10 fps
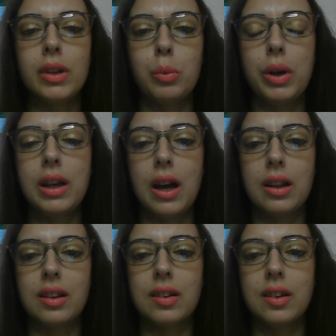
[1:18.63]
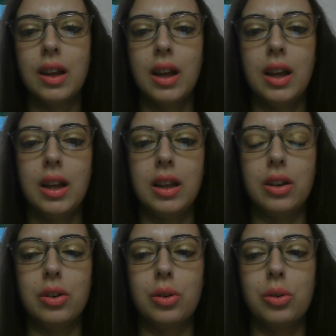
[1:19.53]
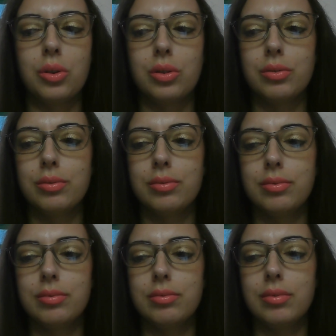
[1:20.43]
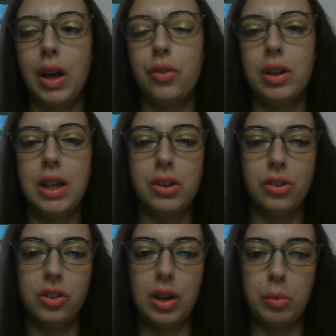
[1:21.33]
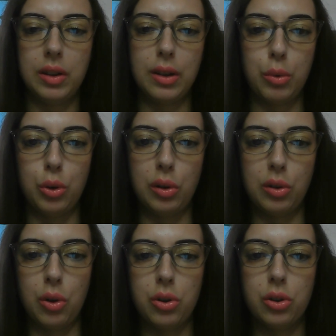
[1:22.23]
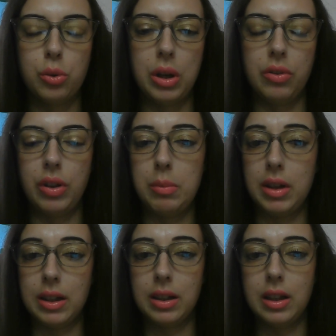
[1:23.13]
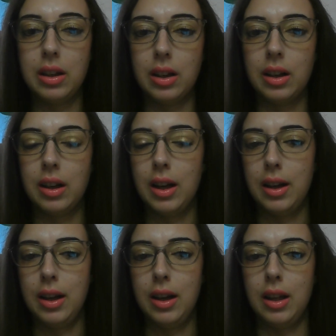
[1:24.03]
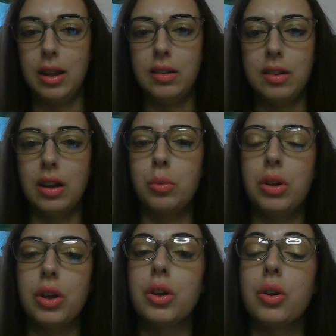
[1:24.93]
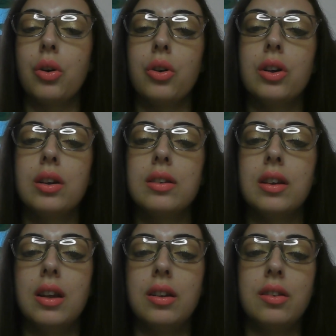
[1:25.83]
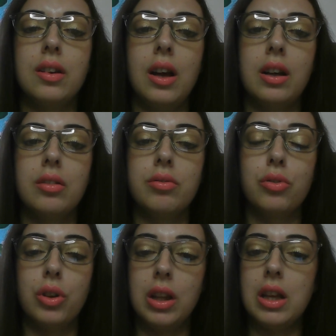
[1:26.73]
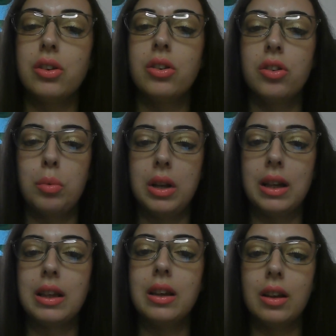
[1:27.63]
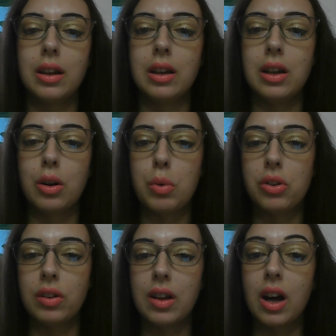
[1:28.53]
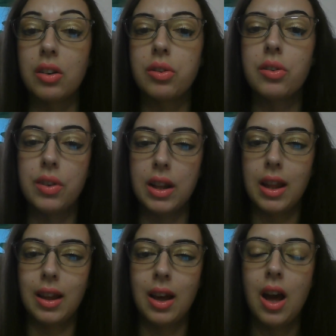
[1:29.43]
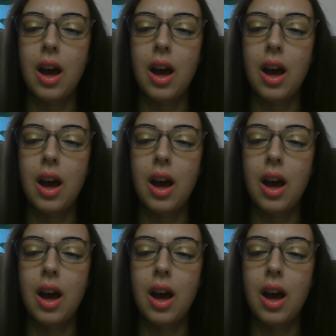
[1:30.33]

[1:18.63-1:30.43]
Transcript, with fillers: Whereas, you know, a relationship with someone who's not your twin flame and a career that's done without God is a relationship and a career which is unfulfilling,